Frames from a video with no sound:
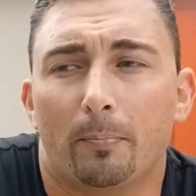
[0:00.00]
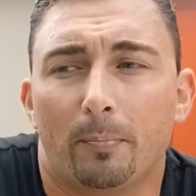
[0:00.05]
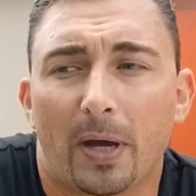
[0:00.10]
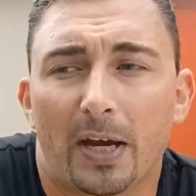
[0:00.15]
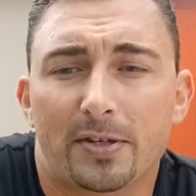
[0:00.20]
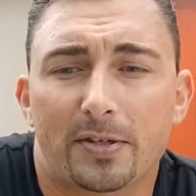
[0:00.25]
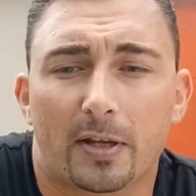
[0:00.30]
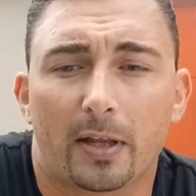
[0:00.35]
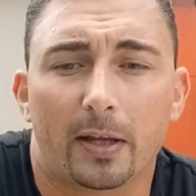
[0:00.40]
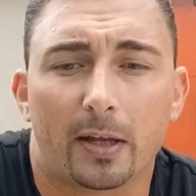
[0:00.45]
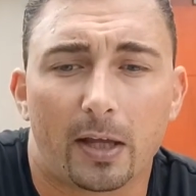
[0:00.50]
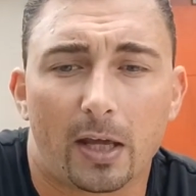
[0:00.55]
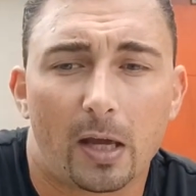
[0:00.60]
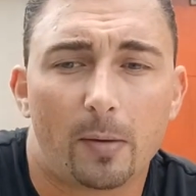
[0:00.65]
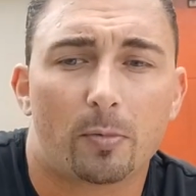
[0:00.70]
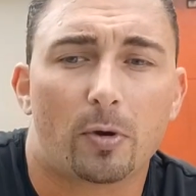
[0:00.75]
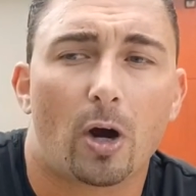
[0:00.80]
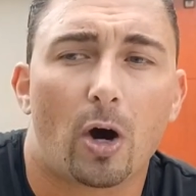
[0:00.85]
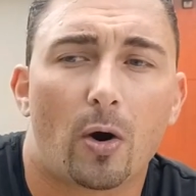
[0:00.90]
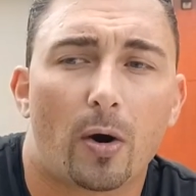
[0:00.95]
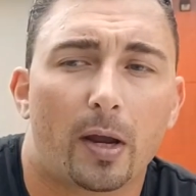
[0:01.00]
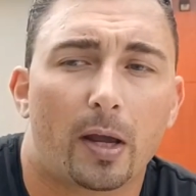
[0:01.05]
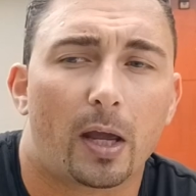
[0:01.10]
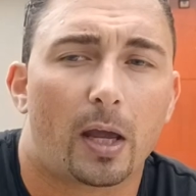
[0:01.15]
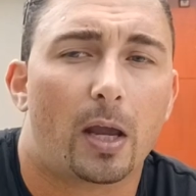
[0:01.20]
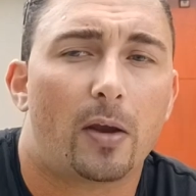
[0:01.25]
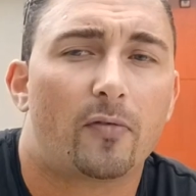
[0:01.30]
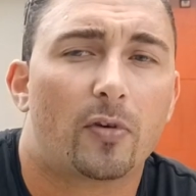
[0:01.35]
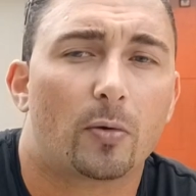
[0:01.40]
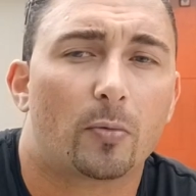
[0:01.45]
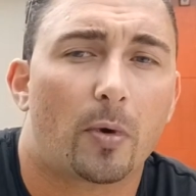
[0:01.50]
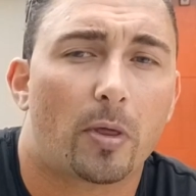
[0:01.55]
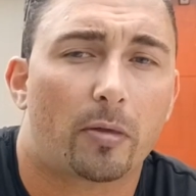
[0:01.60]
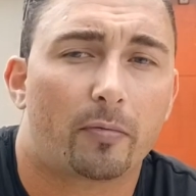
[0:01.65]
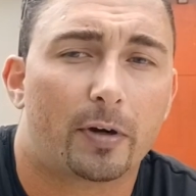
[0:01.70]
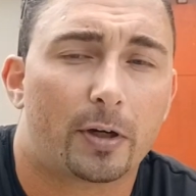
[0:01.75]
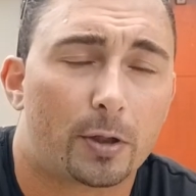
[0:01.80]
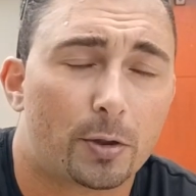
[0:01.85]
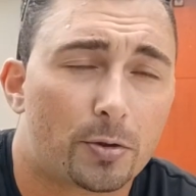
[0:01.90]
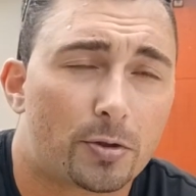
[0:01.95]
Basically keep going even with
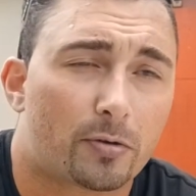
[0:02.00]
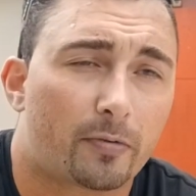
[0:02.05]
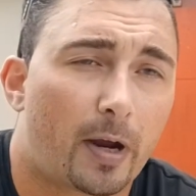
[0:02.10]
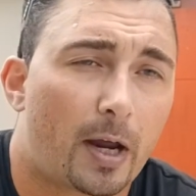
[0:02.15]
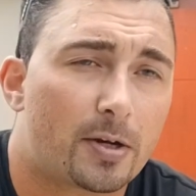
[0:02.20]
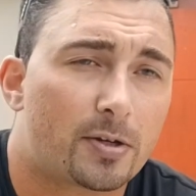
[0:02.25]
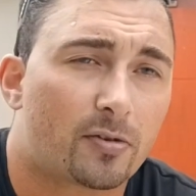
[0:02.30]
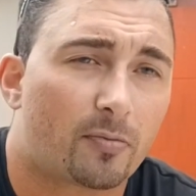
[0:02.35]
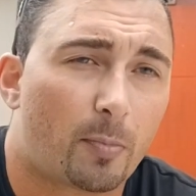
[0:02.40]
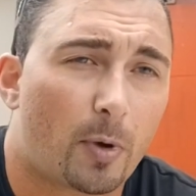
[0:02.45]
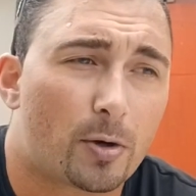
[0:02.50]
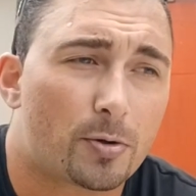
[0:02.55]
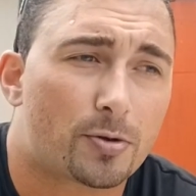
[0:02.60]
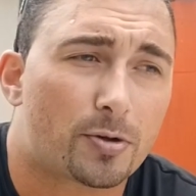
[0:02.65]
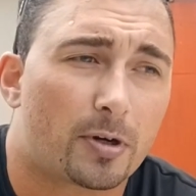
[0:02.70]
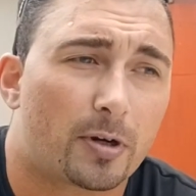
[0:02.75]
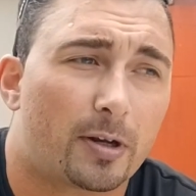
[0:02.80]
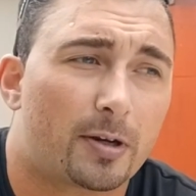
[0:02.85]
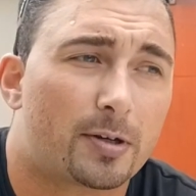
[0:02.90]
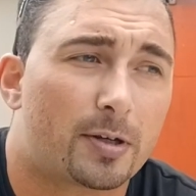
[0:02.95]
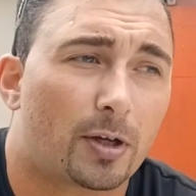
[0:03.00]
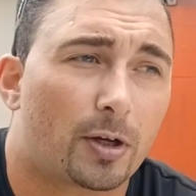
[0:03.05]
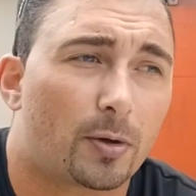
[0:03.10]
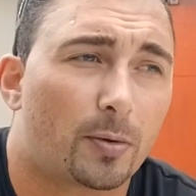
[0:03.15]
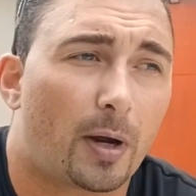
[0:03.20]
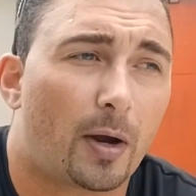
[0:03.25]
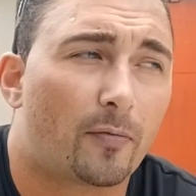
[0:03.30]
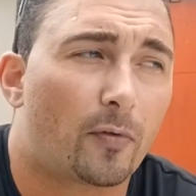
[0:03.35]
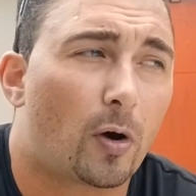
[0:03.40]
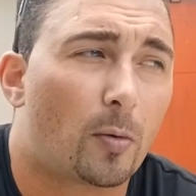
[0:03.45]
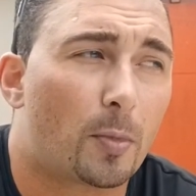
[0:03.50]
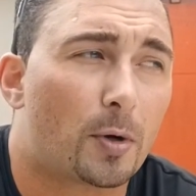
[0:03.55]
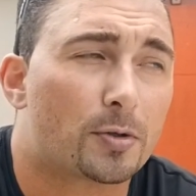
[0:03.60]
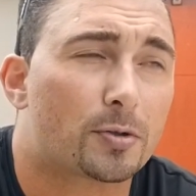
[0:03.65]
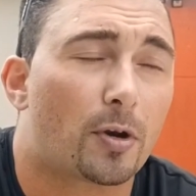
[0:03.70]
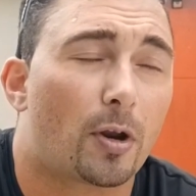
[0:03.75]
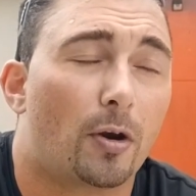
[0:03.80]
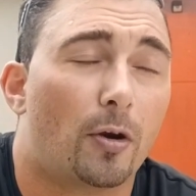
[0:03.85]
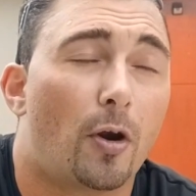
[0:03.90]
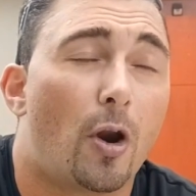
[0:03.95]
reduced range of motion until you have
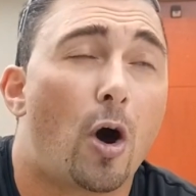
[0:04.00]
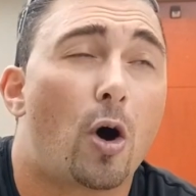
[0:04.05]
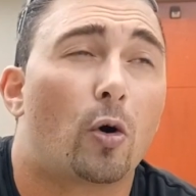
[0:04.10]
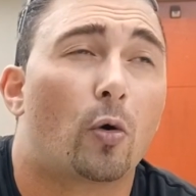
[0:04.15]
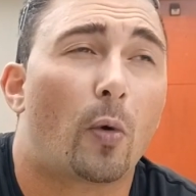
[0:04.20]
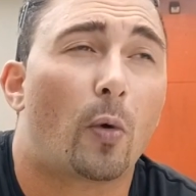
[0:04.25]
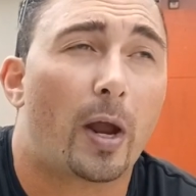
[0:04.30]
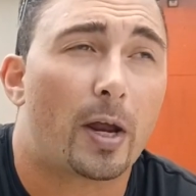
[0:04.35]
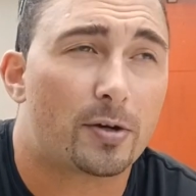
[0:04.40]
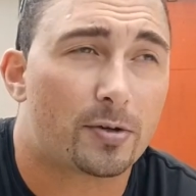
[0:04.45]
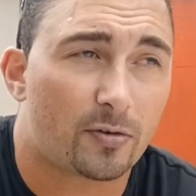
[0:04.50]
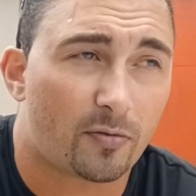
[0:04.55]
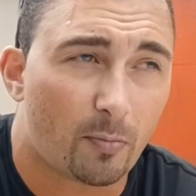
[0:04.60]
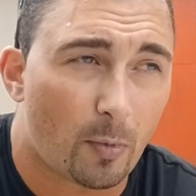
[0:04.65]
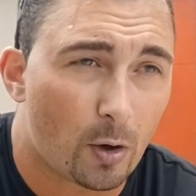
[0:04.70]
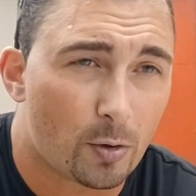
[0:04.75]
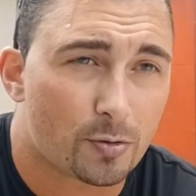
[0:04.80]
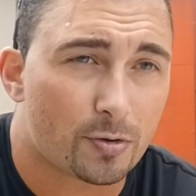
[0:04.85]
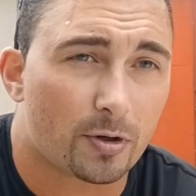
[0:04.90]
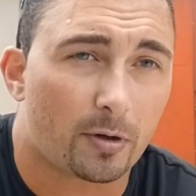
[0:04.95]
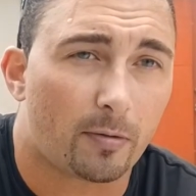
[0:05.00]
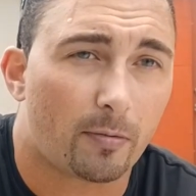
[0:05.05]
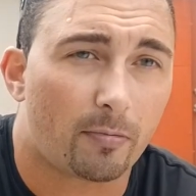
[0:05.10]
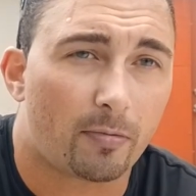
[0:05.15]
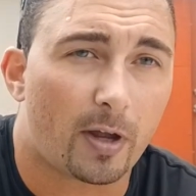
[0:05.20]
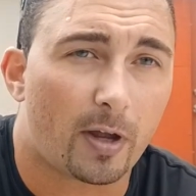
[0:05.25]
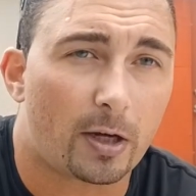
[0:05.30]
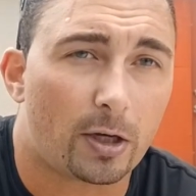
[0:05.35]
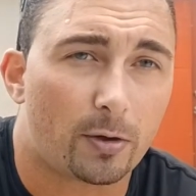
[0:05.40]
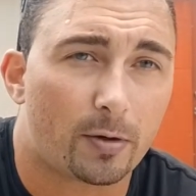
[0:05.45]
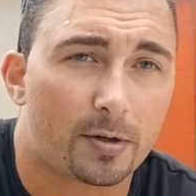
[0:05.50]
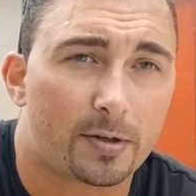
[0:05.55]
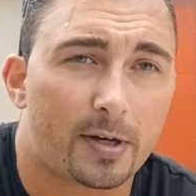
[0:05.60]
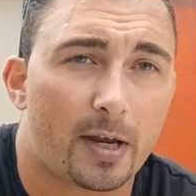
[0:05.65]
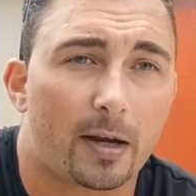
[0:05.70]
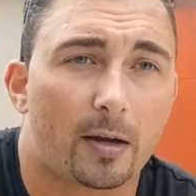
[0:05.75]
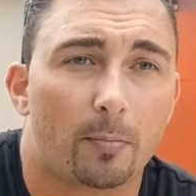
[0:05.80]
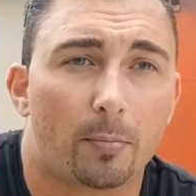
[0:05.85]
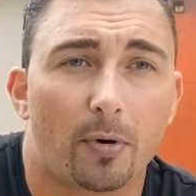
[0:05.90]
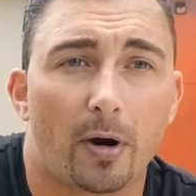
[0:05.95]
almost no range of motion, then you can
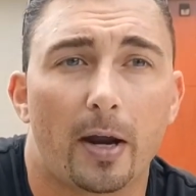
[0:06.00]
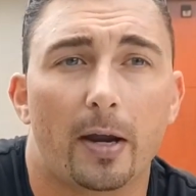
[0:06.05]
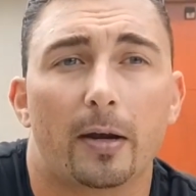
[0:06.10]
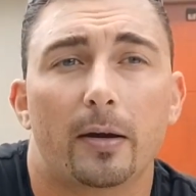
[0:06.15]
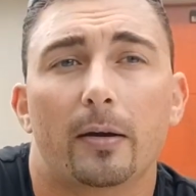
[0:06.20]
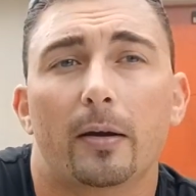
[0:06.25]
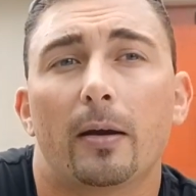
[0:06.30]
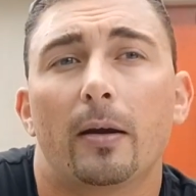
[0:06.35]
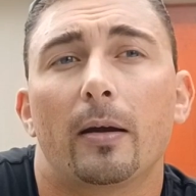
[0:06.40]
take a break.